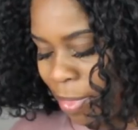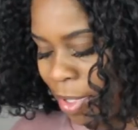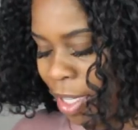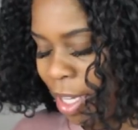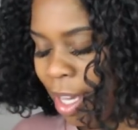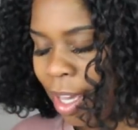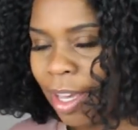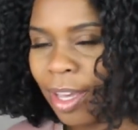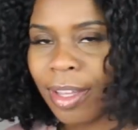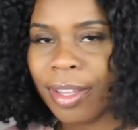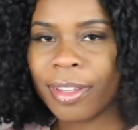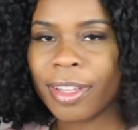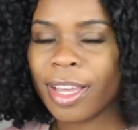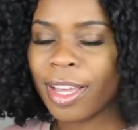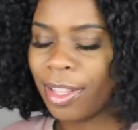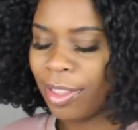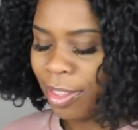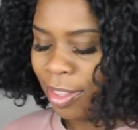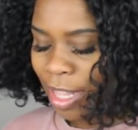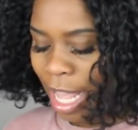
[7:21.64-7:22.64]
yeah,
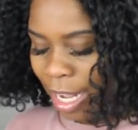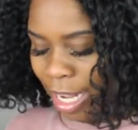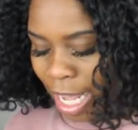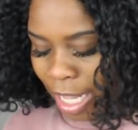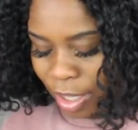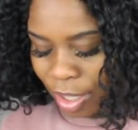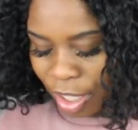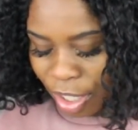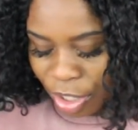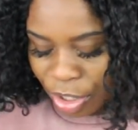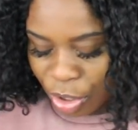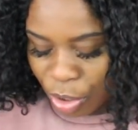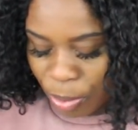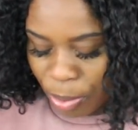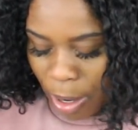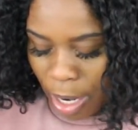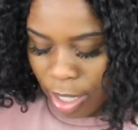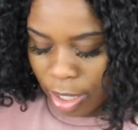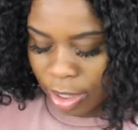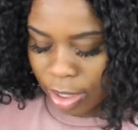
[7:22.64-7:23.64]
I got these 2
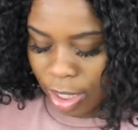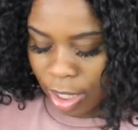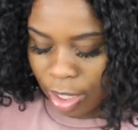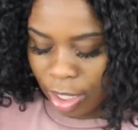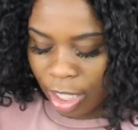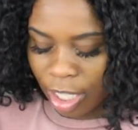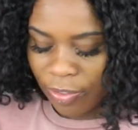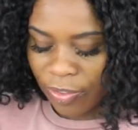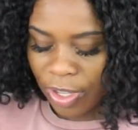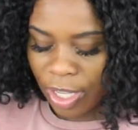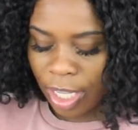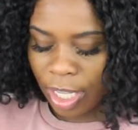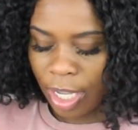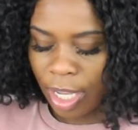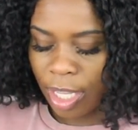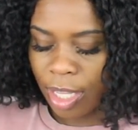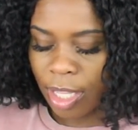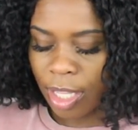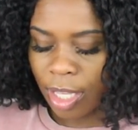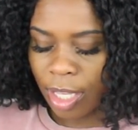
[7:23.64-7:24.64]
products, the leave-in
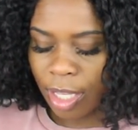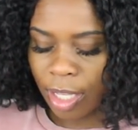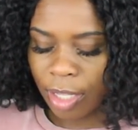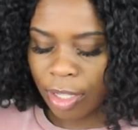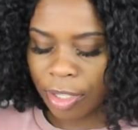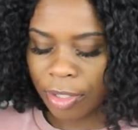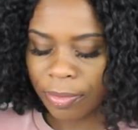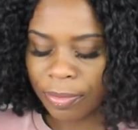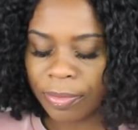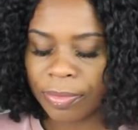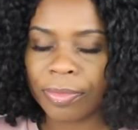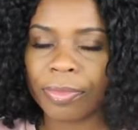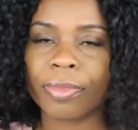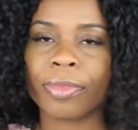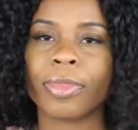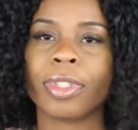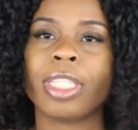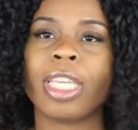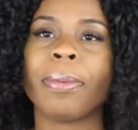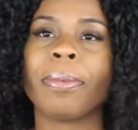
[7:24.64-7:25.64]
and the
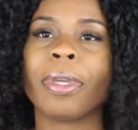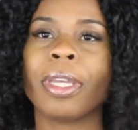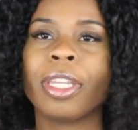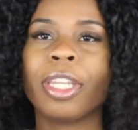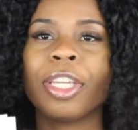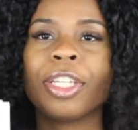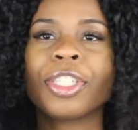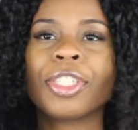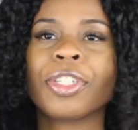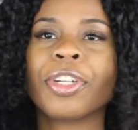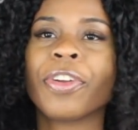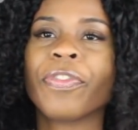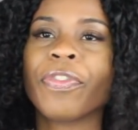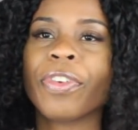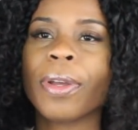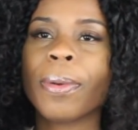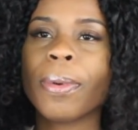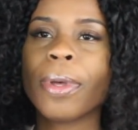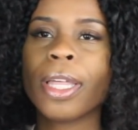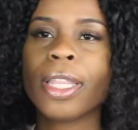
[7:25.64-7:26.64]
deep conditioner
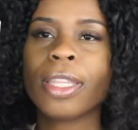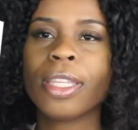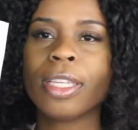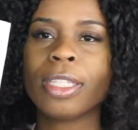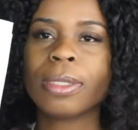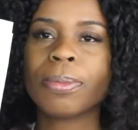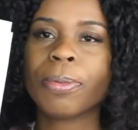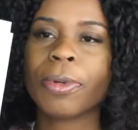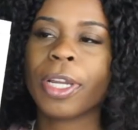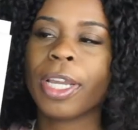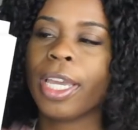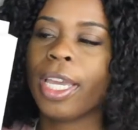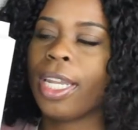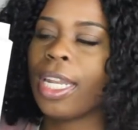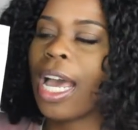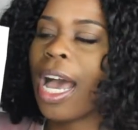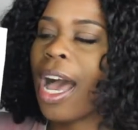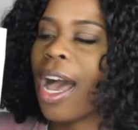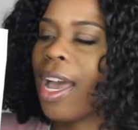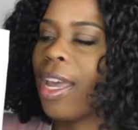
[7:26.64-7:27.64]
from this brand,
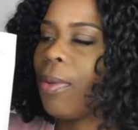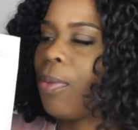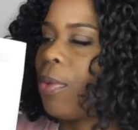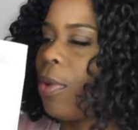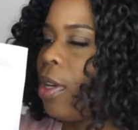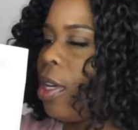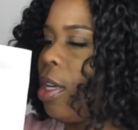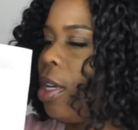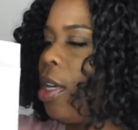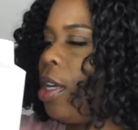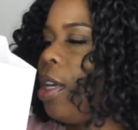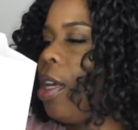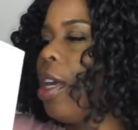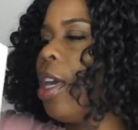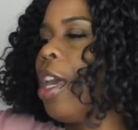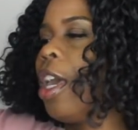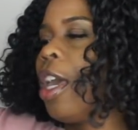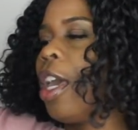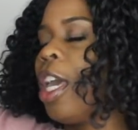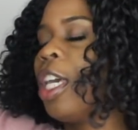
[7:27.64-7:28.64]
Adwoa.
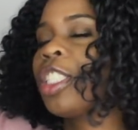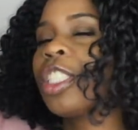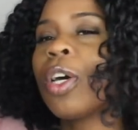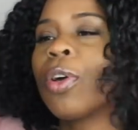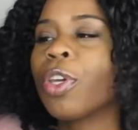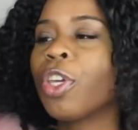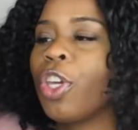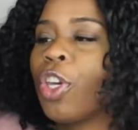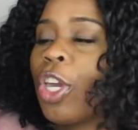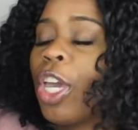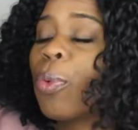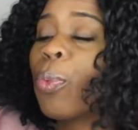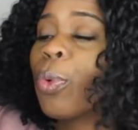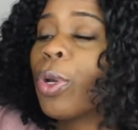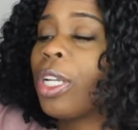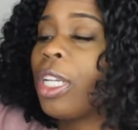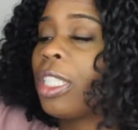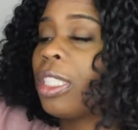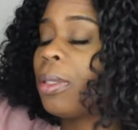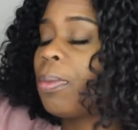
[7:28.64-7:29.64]
It's so cute. It
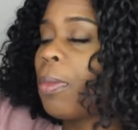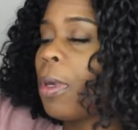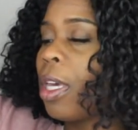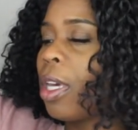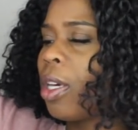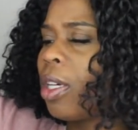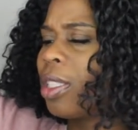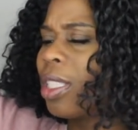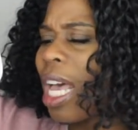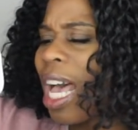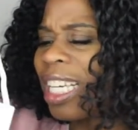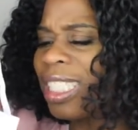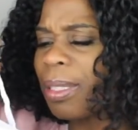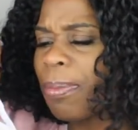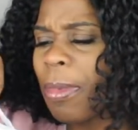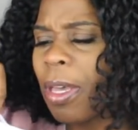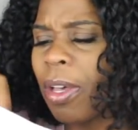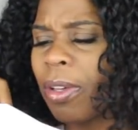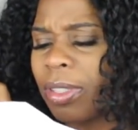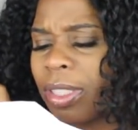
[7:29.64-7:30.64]
really smells, I
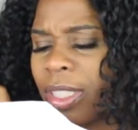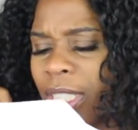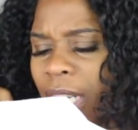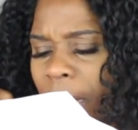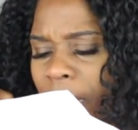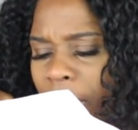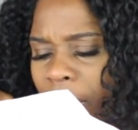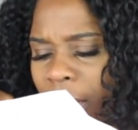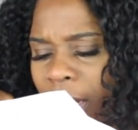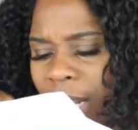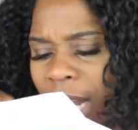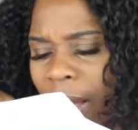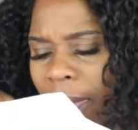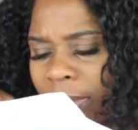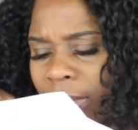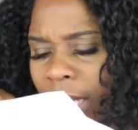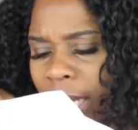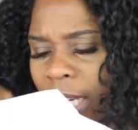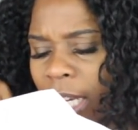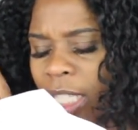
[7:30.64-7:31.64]
smelled something and I
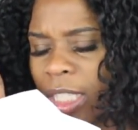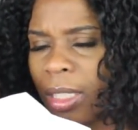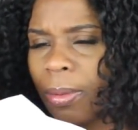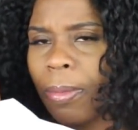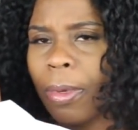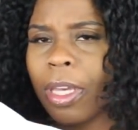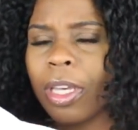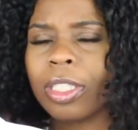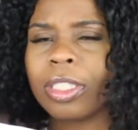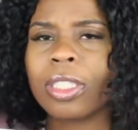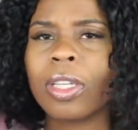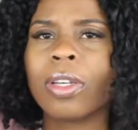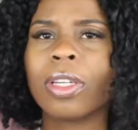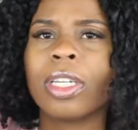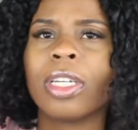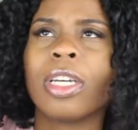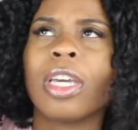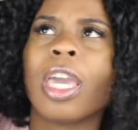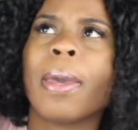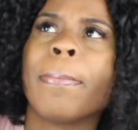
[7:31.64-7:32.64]
was like, it smells so
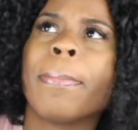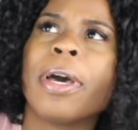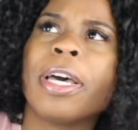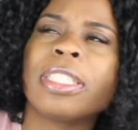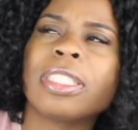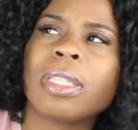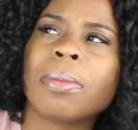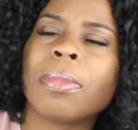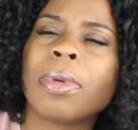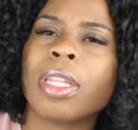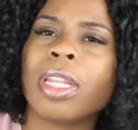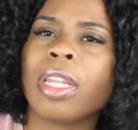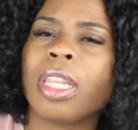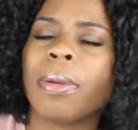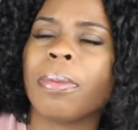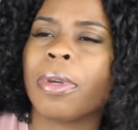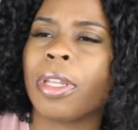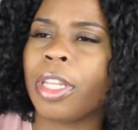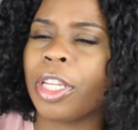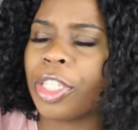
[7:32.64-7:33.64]
good. It must have been a
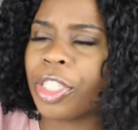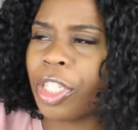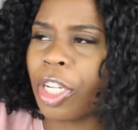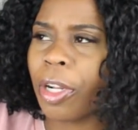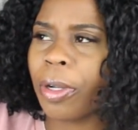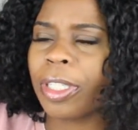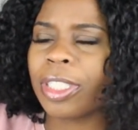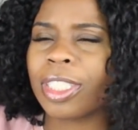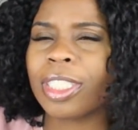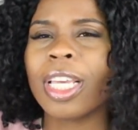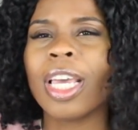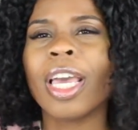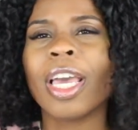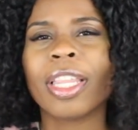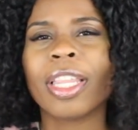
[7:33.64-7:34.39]
deep conditioner because